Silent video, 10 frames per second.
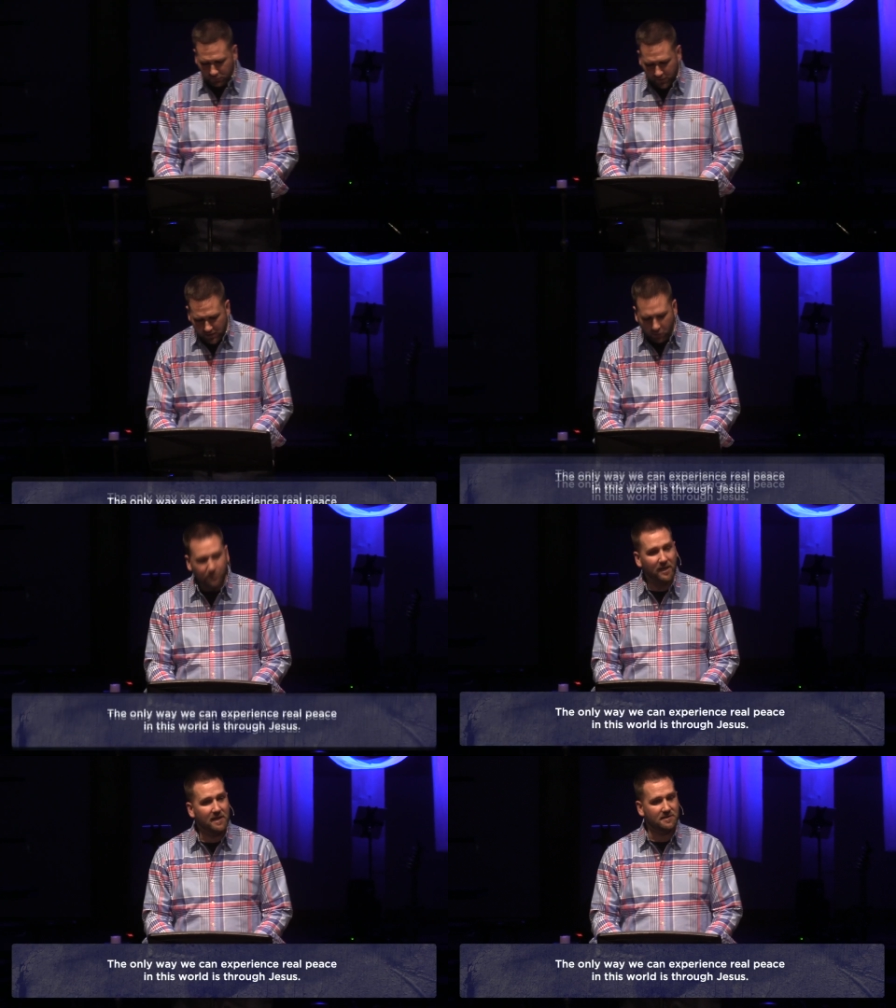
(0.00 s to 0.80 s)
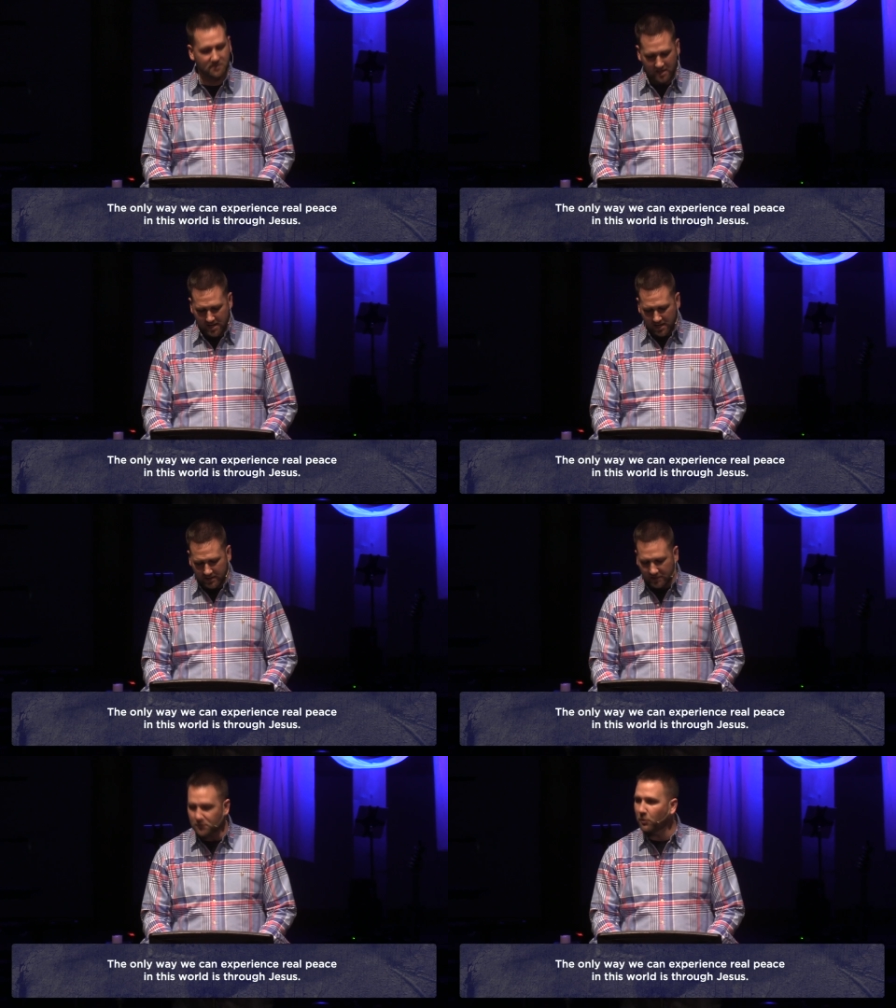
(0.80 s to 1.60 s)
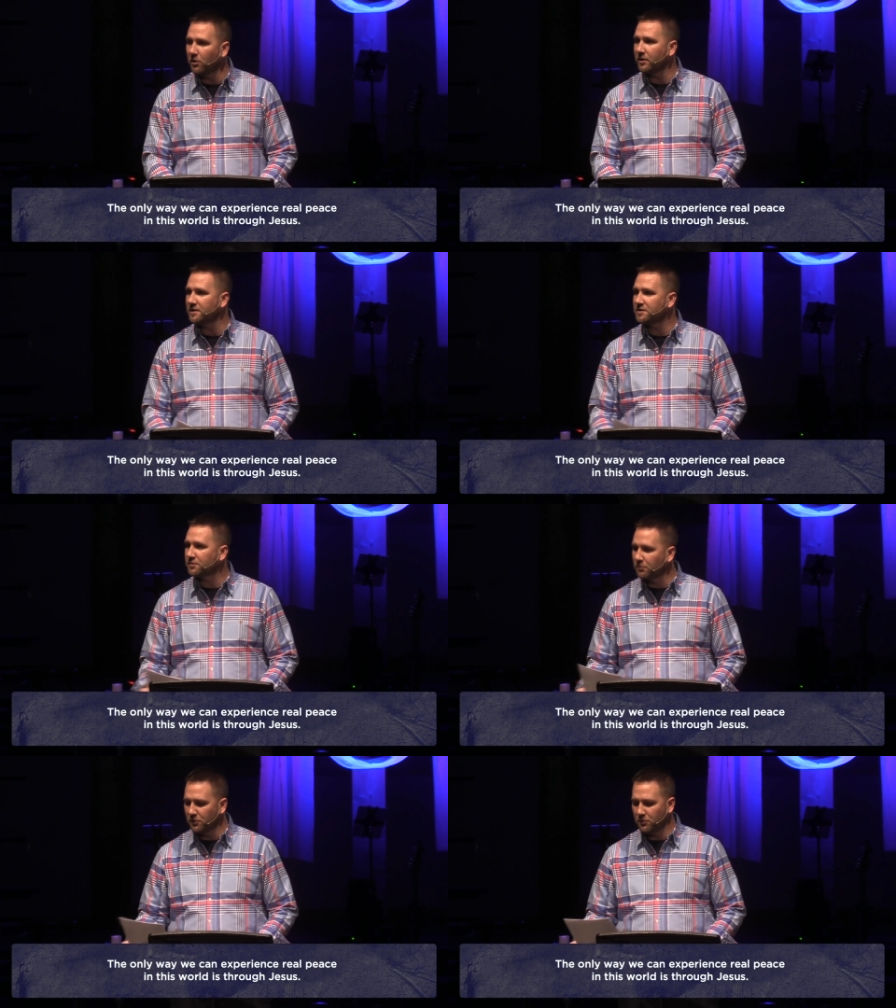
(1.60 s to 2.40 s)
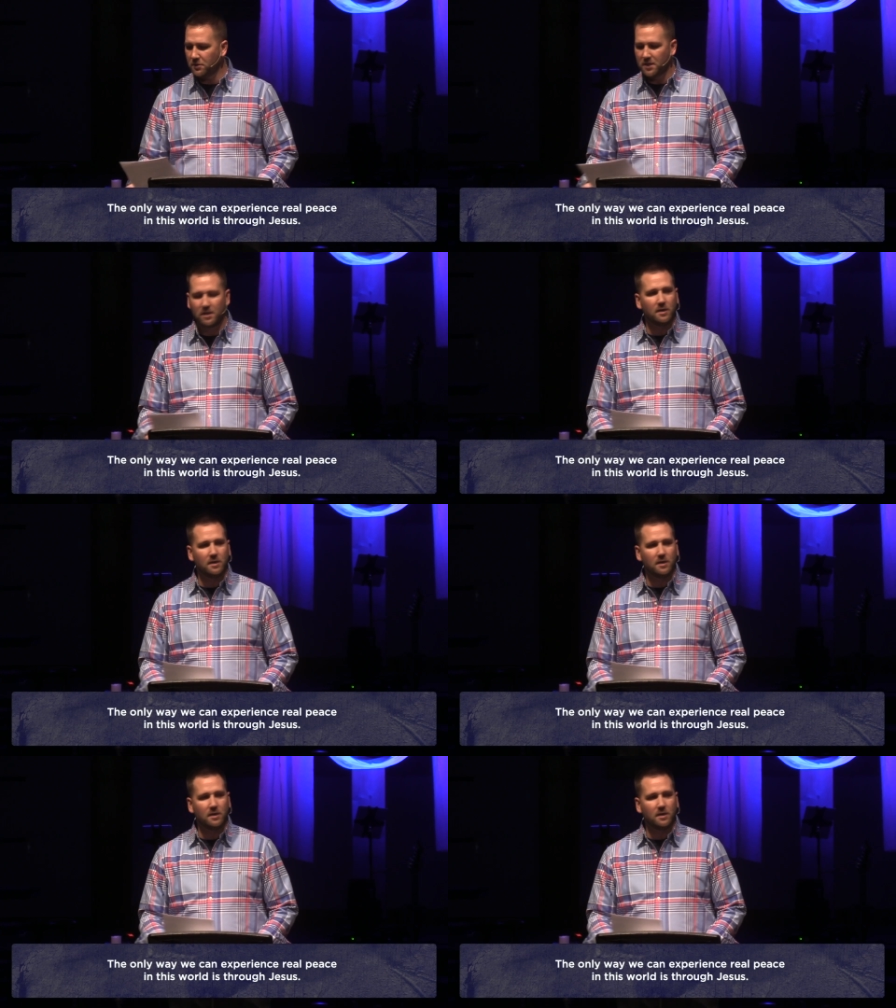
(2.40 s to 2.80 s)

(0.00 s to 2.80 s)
real peace in this world is through